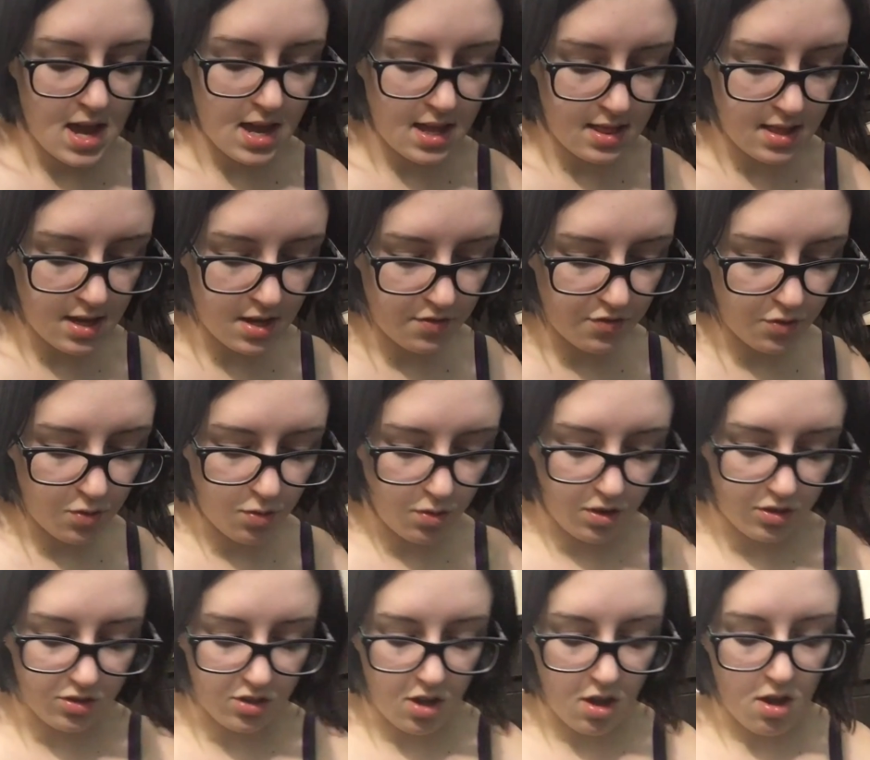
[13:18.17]
And then of
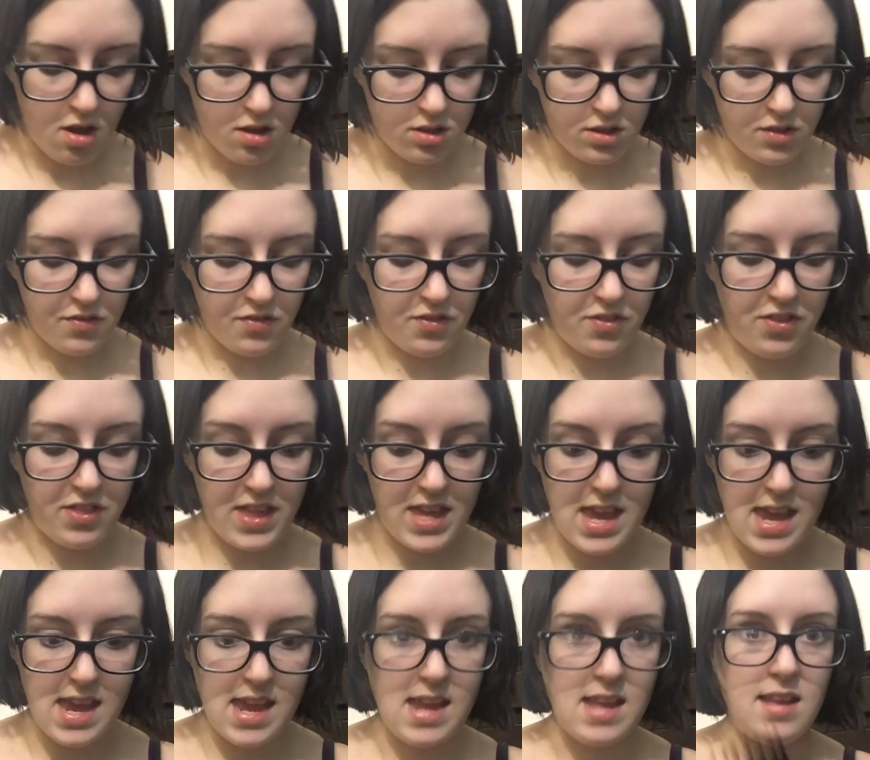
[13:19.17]
course all of
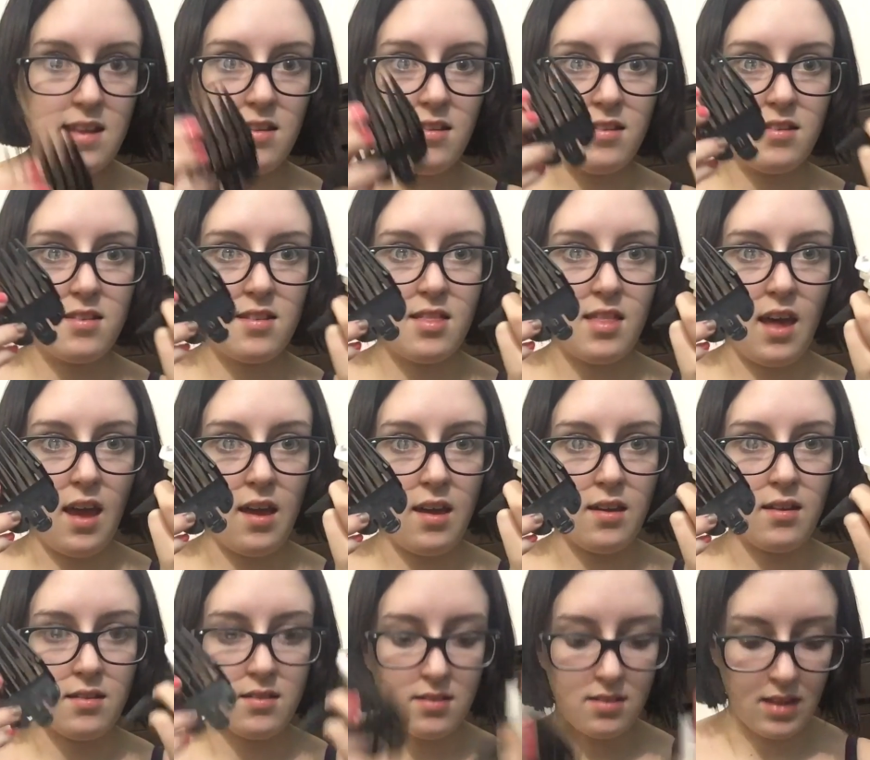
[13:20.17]
these
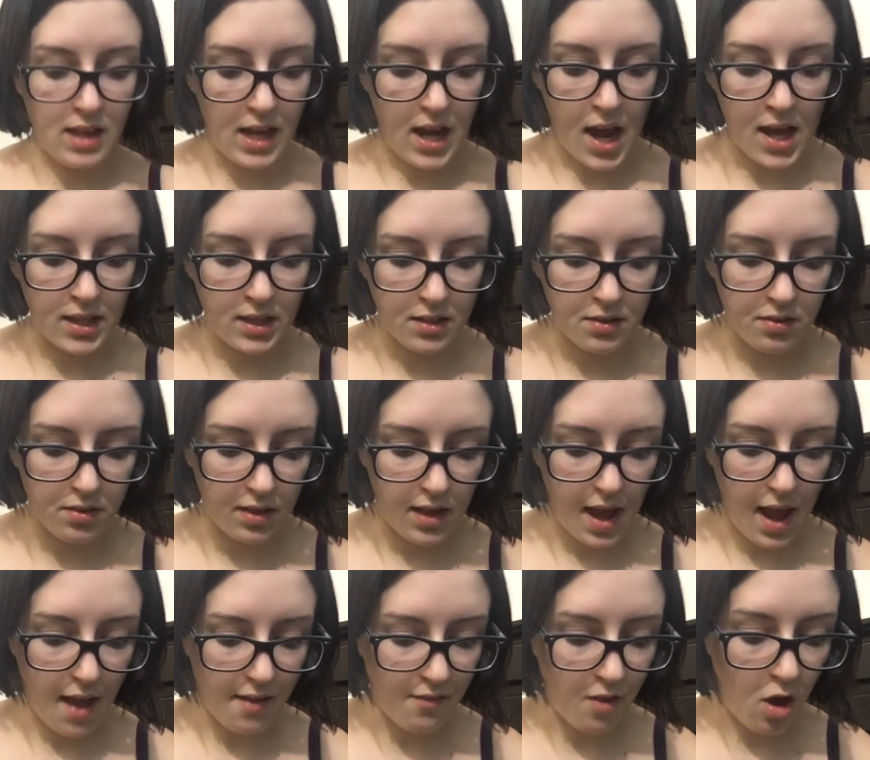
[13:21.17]
things. Like, I literally
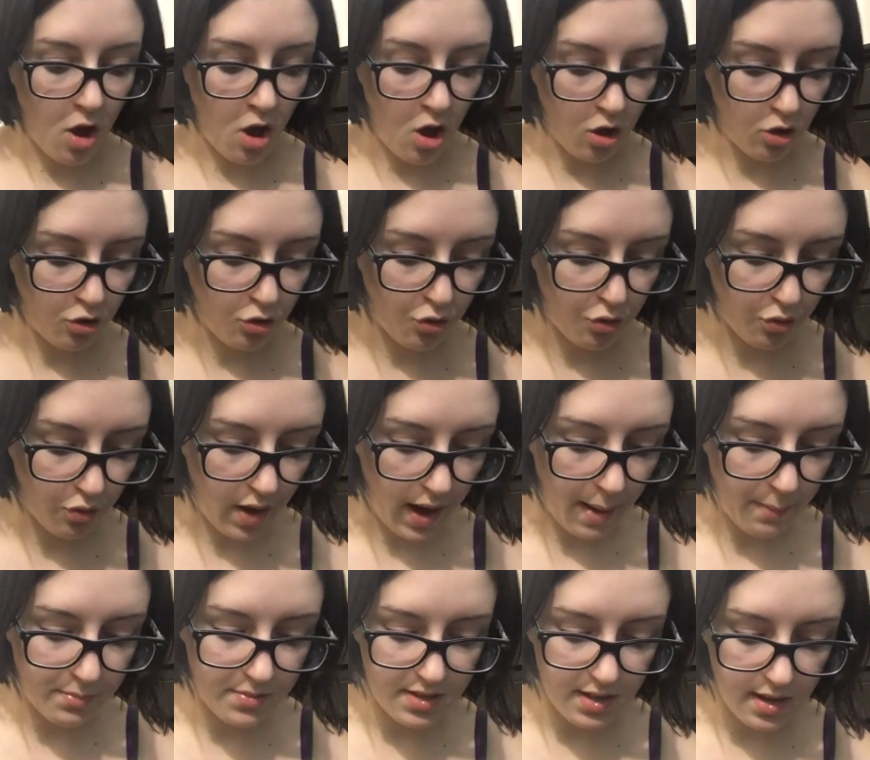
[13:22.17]
have a
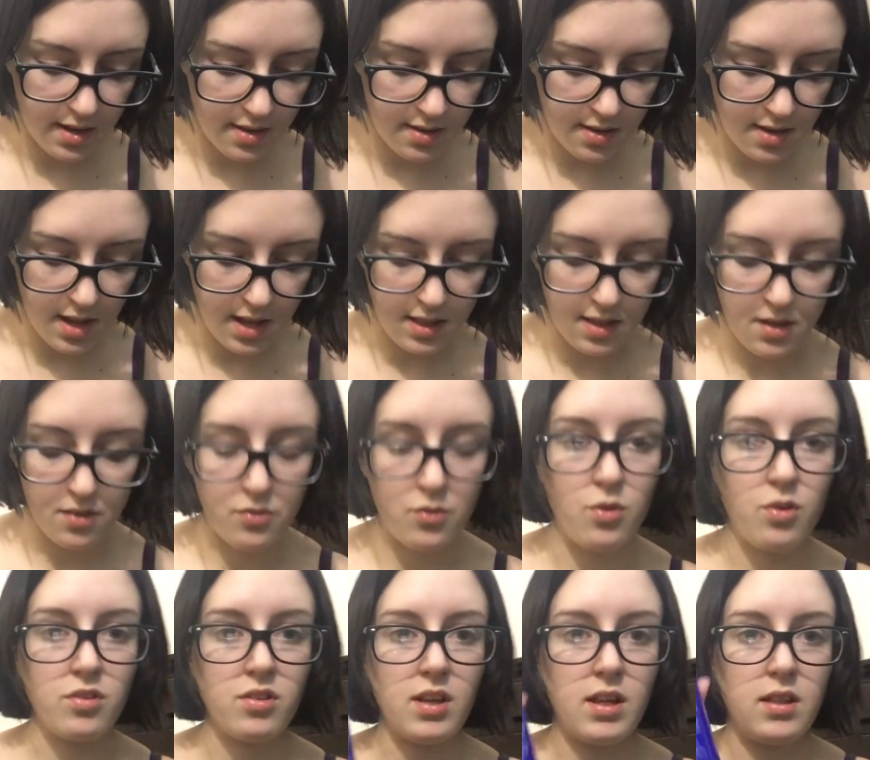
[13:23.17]
crap ton. And then of
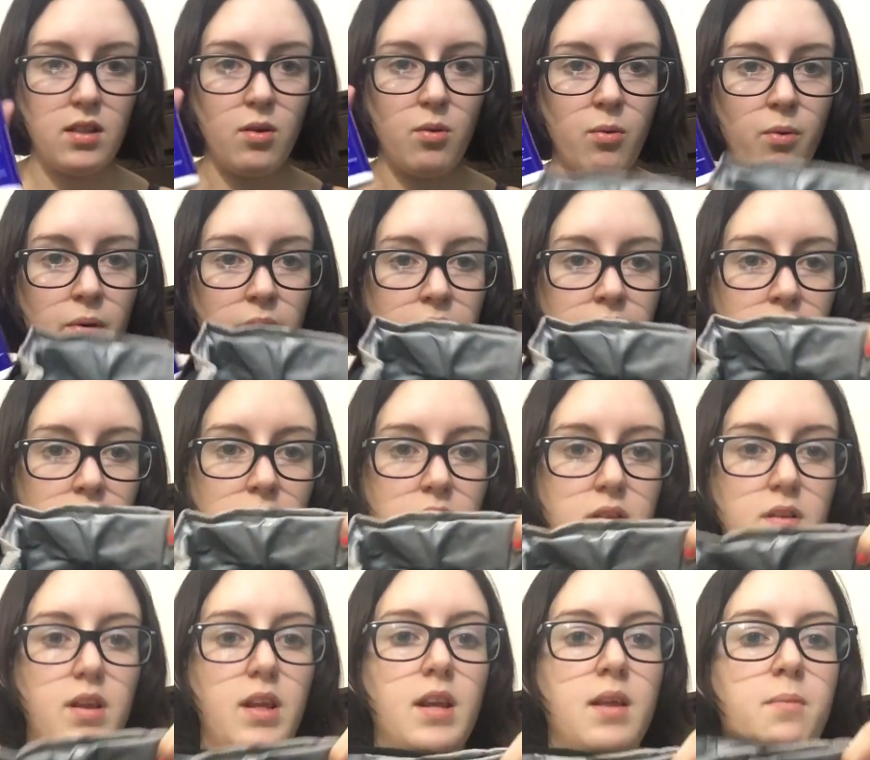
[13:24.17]
course like the oil, the
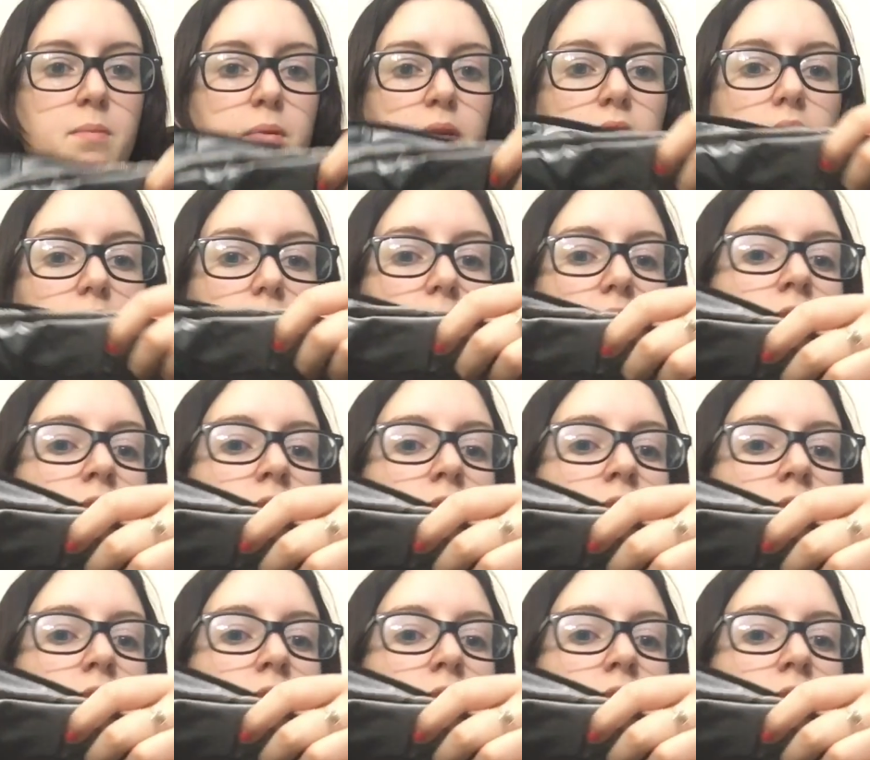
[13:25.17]
things that like, look